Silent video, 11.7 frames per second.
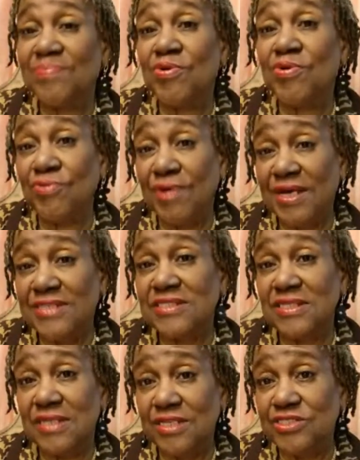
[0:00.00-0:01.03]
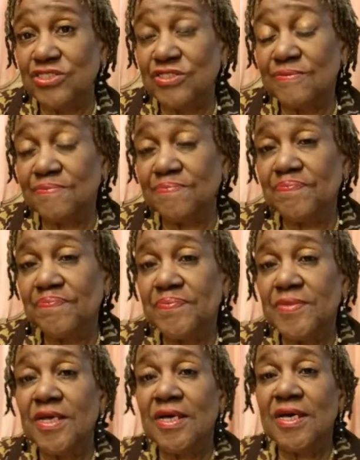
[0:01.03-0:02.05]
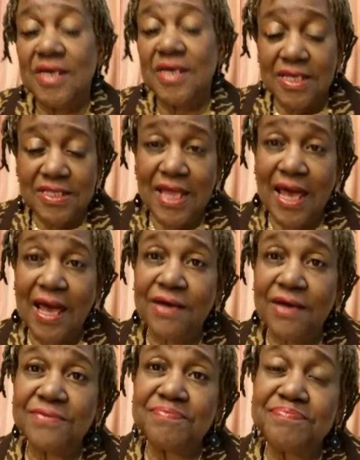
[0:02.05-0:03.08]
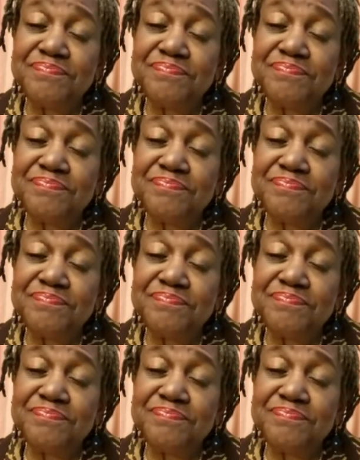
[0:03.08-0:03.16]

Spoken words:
procrastination. Now,